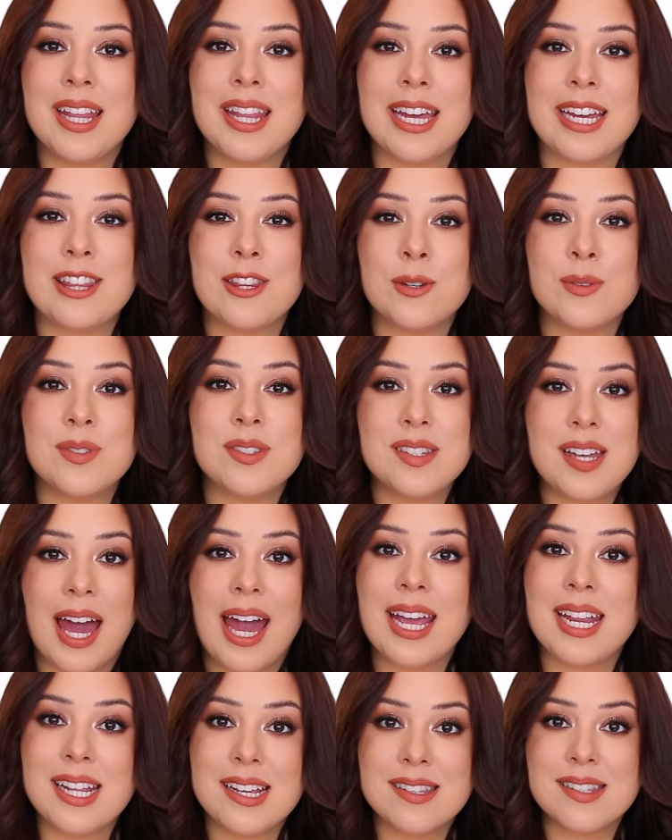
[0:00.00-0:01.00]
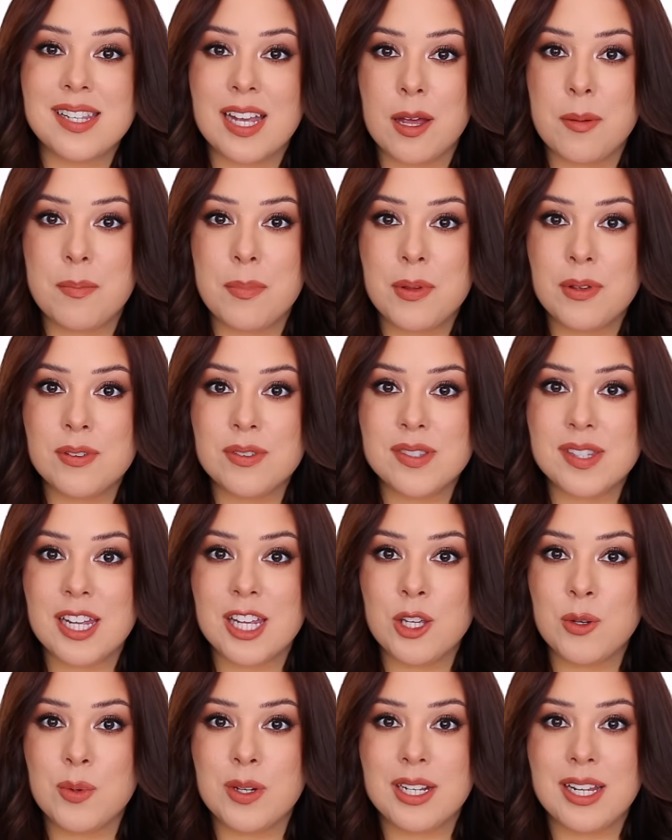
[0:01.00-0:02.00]
like those tiny samples that
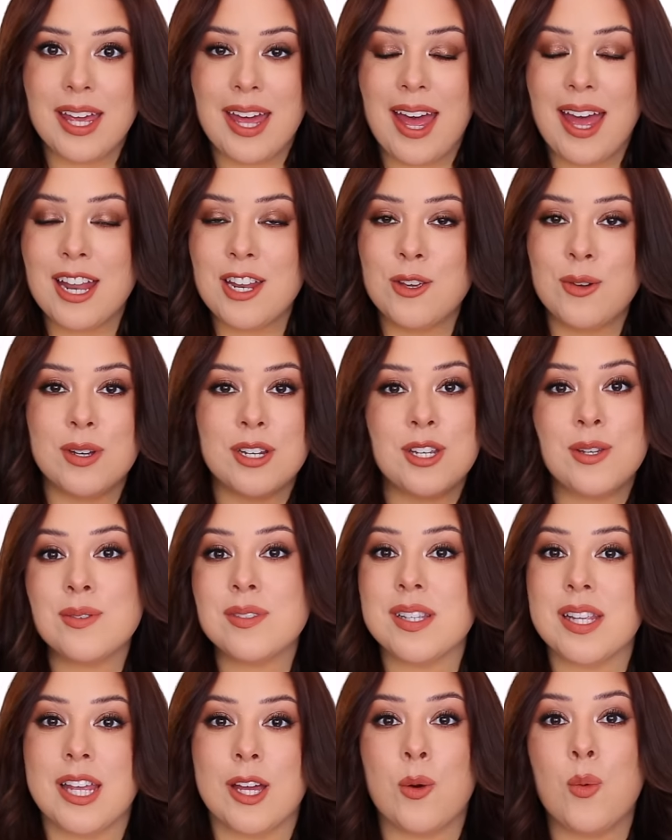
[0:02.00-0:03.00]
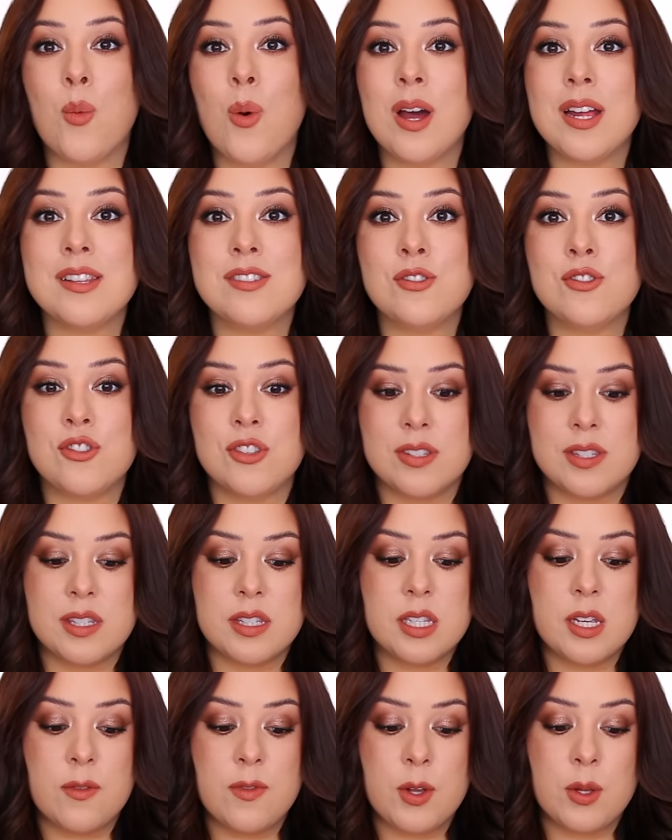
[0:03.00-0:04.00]
you would get and you could use it like once just to
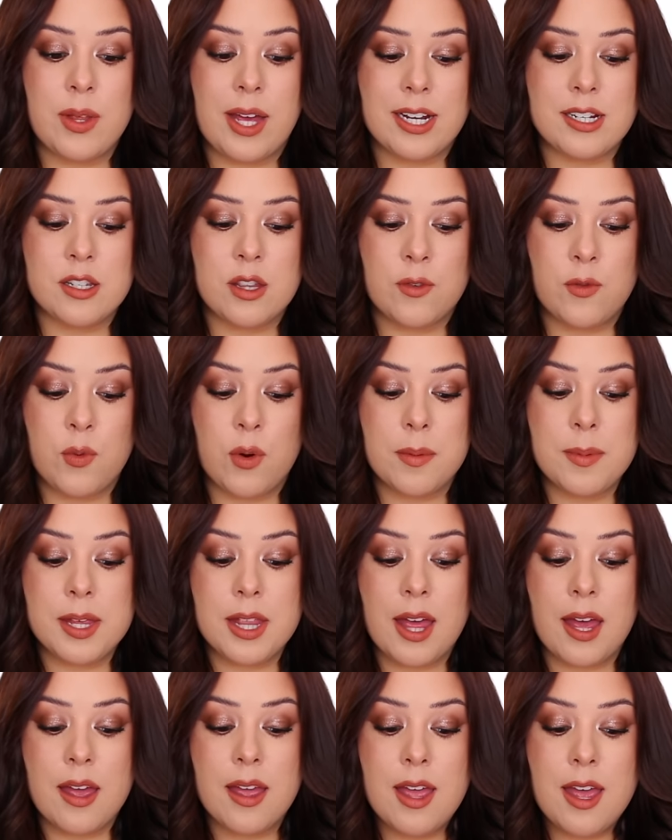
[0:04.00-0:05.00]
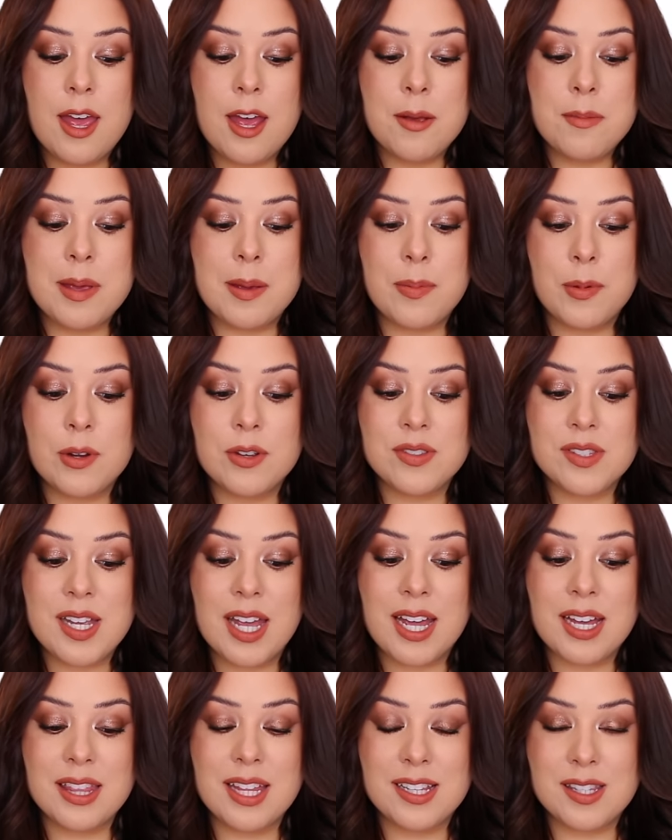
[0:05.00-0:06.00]
see if you liked the formula? People are
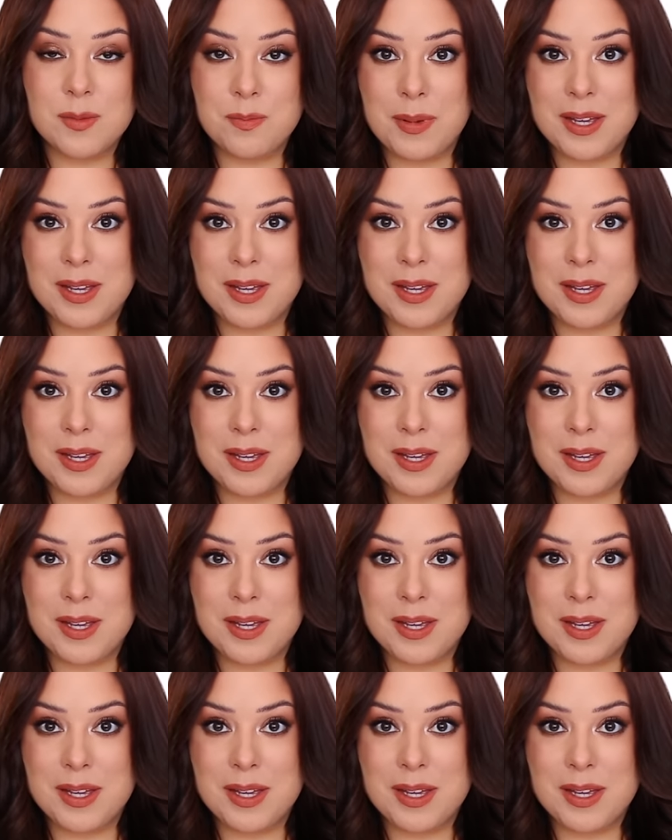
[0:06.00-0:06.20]
saying that's